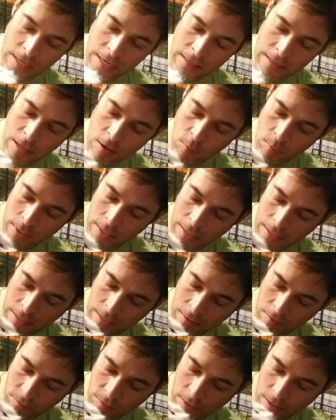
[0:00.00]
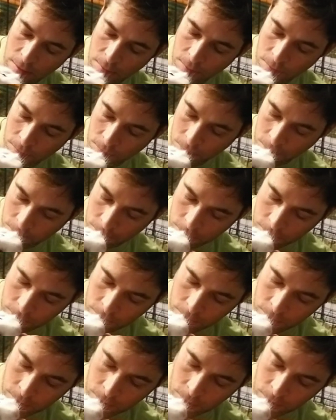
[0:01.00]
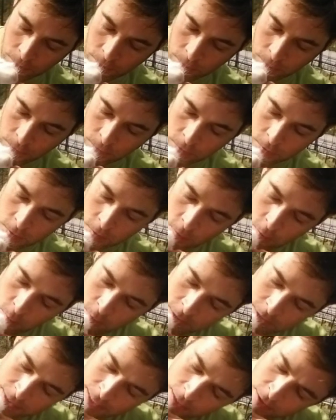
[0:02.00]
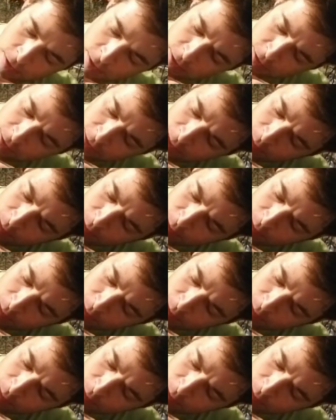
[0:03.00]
and that we can give them. What's that on your